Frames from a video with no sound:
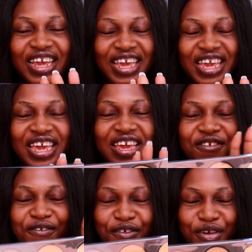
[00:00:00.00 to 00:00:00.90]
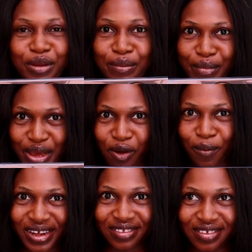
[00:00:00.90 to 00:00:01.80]
every
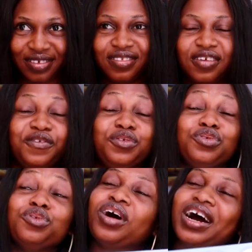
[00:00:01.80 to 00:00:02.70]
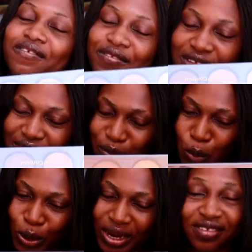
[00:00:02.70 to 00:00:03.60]
makeup artist if you do not have this
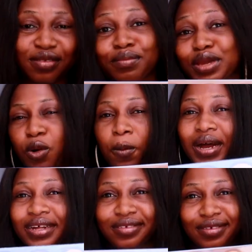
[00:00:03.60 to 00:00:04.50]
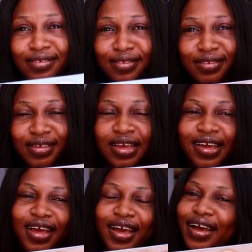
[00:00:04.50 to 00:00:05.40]
one as a makeup artist
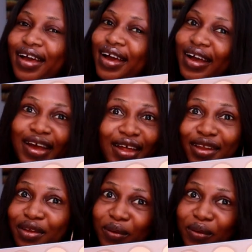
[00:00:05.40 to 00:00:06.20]
I don't